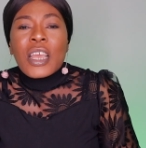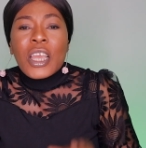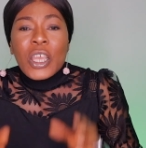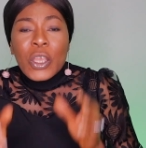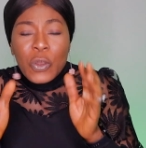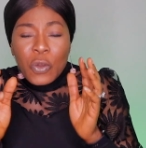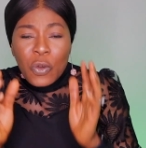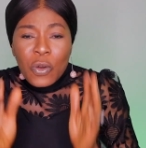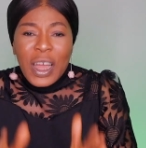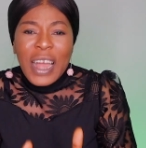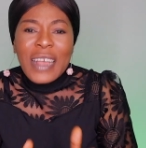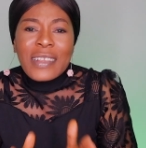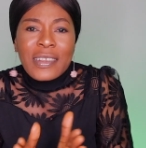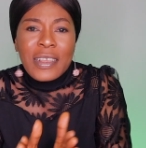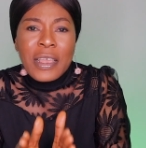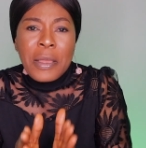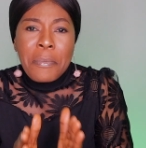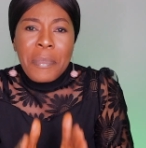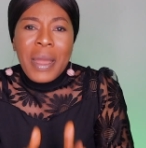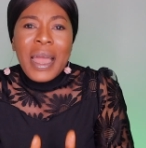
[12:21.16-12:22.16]
you as
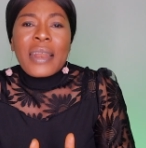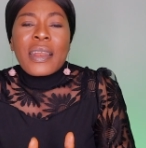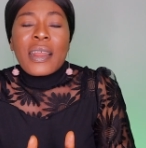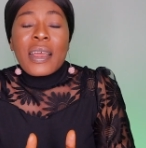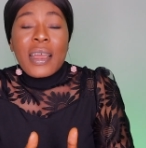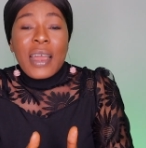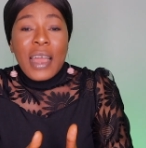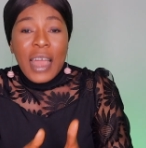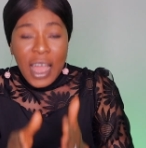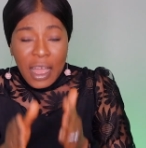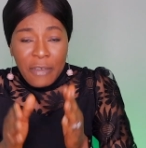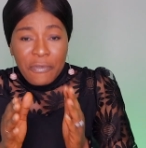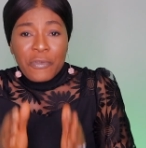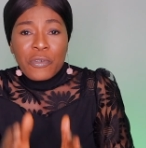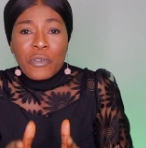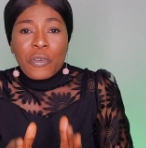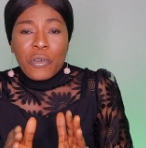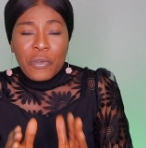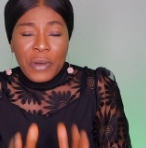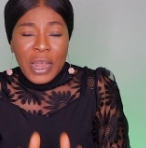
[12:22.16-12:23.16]
a man have
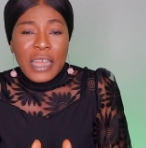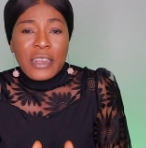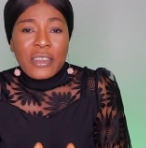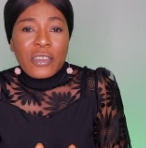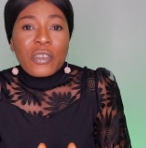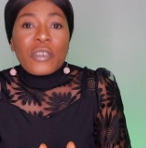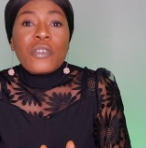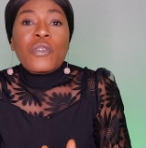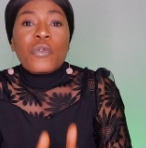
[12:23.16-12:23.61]
your right